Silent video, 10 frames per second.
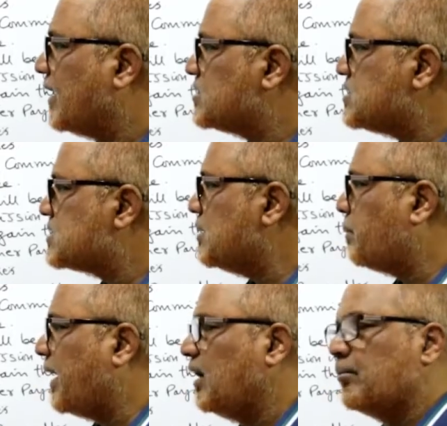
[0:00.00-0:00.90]
electricity
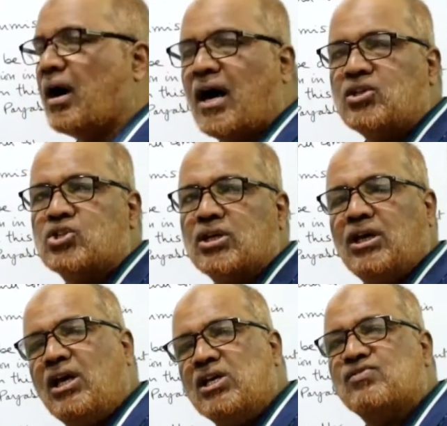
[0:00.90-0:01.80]
paid in March
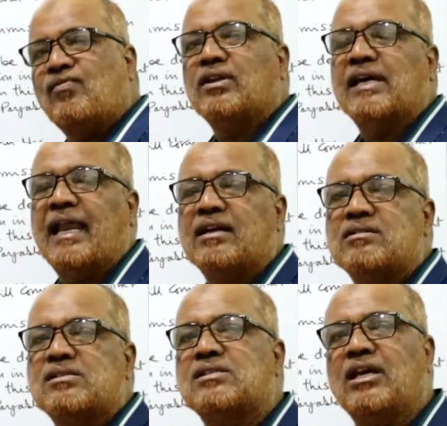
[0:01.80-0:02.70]
is for the
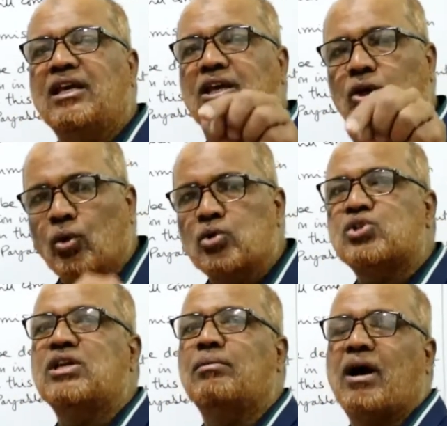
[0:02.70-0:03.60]
electricity
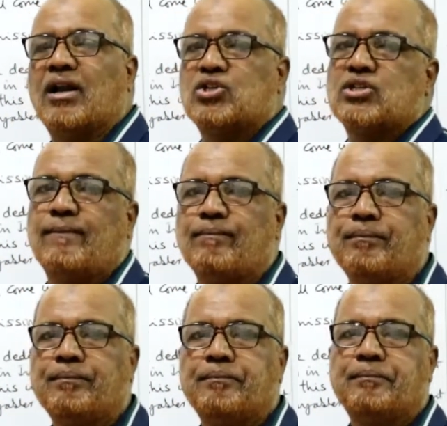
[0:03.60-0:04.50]
used in March.
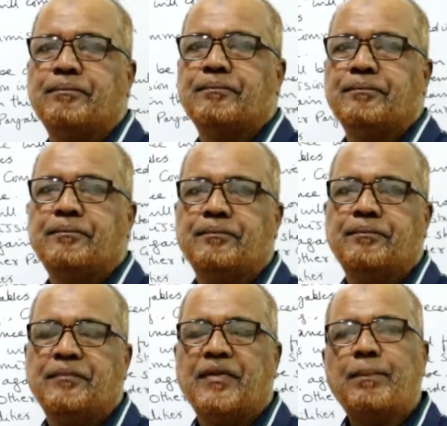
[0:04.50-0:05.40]

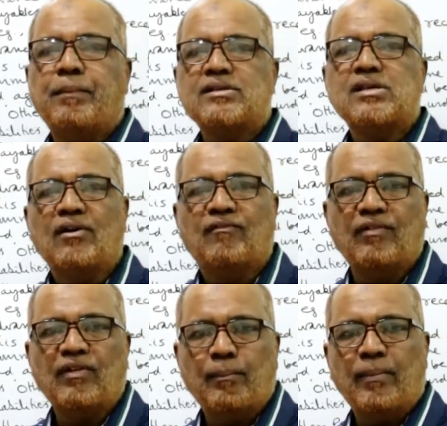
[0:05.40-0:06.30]
That means
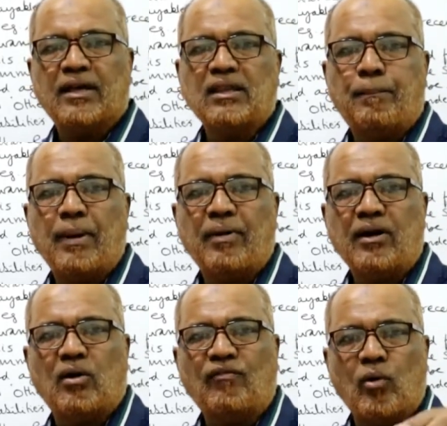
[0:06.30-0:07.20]
we will make the
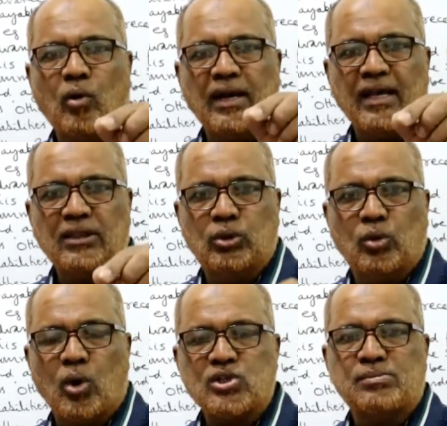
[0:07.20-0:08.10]
payment of only
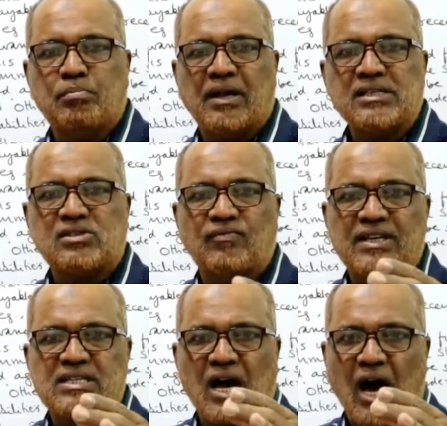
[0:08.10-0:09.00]
those months
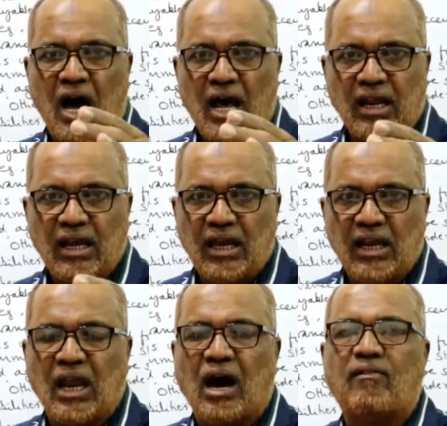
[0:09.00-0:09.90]
which are
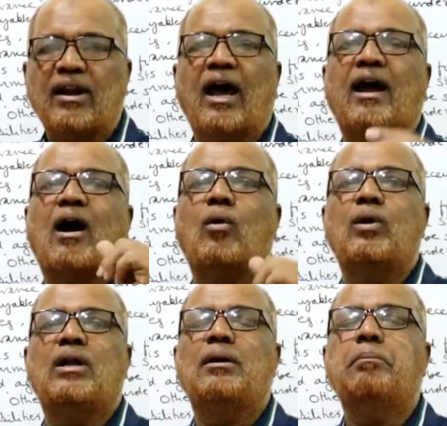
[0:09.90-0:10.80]
in our
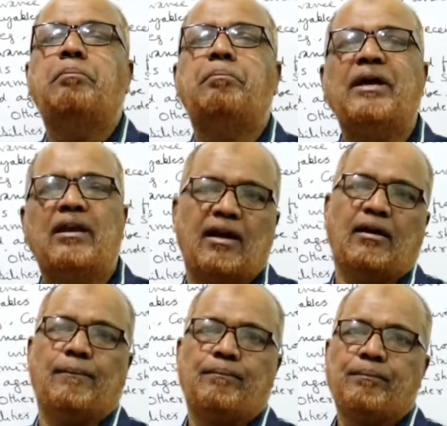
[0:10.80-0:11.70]
accounting
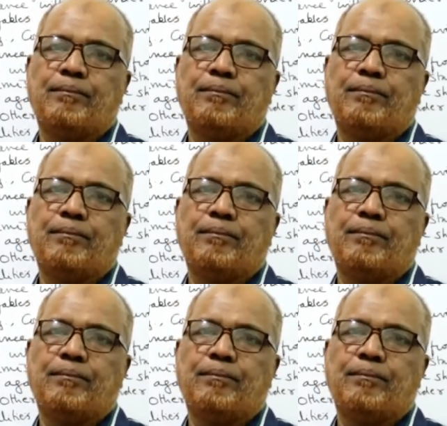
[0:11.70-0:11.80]
period.